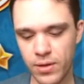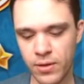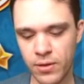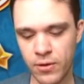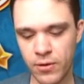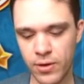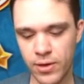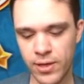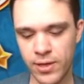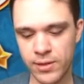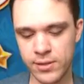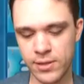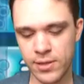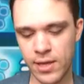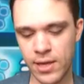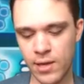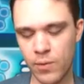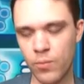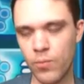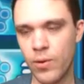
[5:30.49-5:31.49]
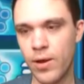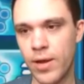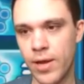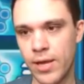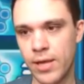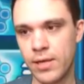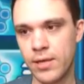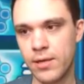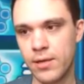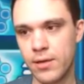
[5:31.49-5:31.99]
there is a
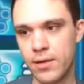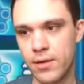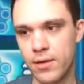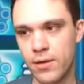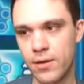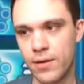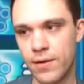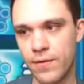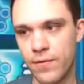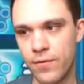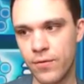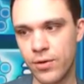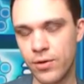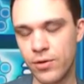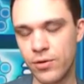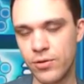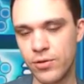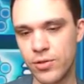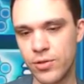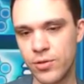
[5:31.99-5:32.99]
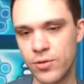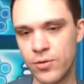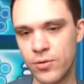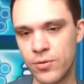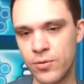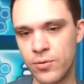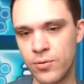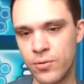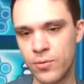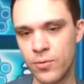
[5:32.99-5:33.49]
way for you
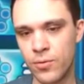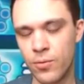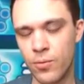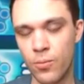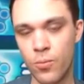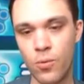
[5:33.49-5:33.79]
to